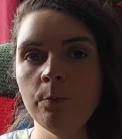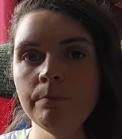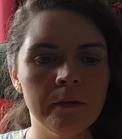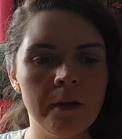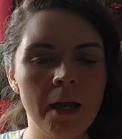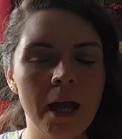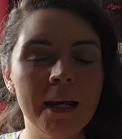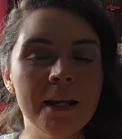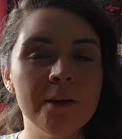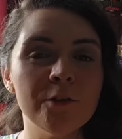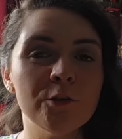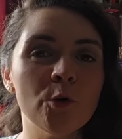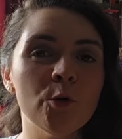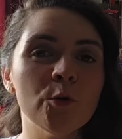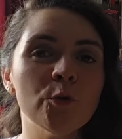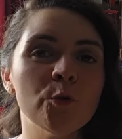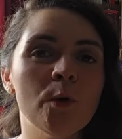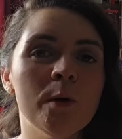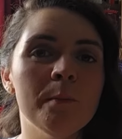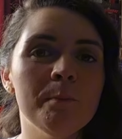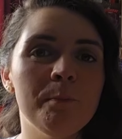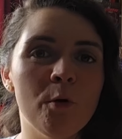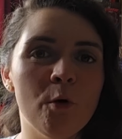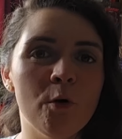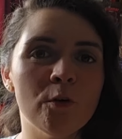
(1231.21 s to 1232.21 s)
And it's also
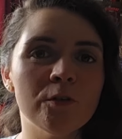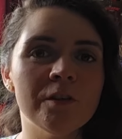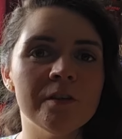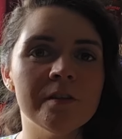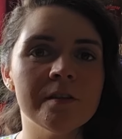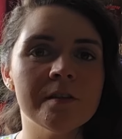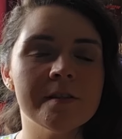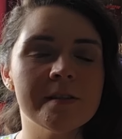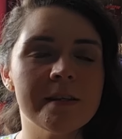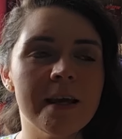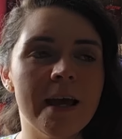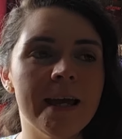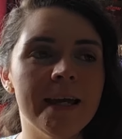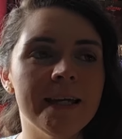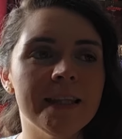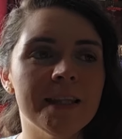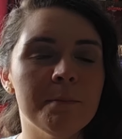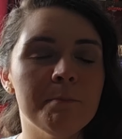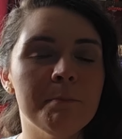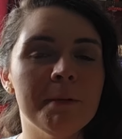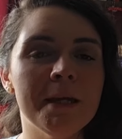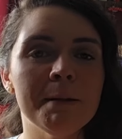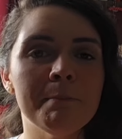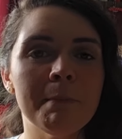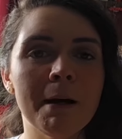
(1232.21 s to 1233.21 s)
important to say that
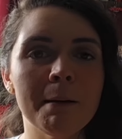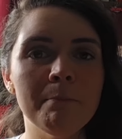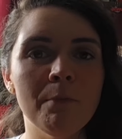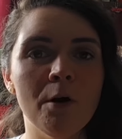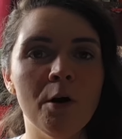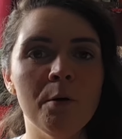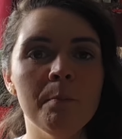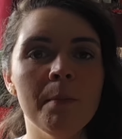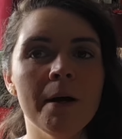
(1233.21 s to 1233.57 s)
me and my mum